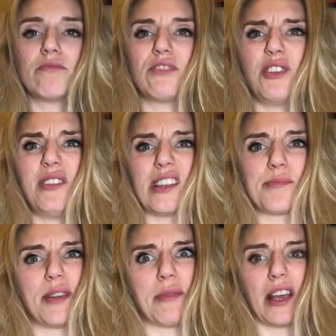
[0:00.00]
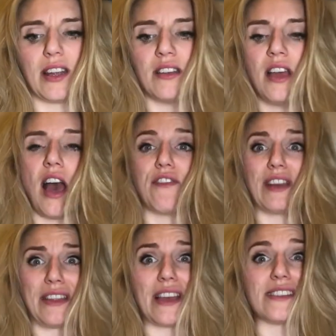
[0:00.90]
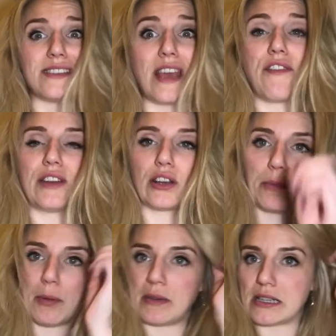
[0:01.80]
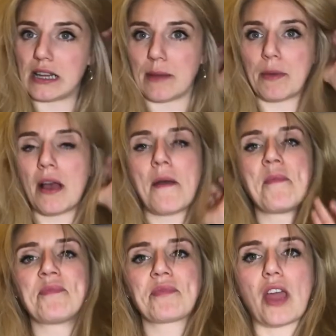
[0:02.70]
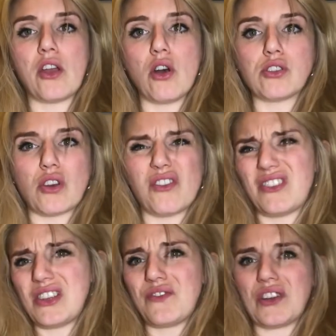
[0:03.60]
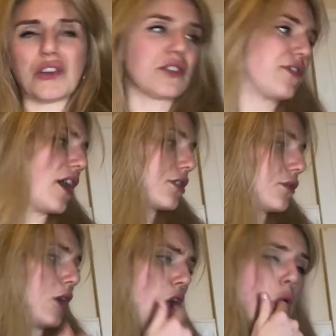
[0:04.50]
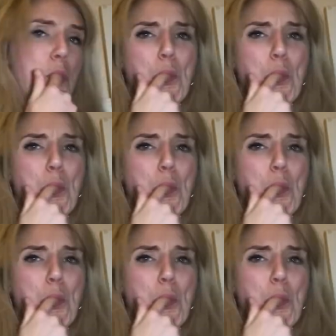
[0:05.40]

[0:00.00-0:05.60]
Do you know what? That's pretty banging. I feel like that is definitely going to put me to sleep. And also, this video is far too long.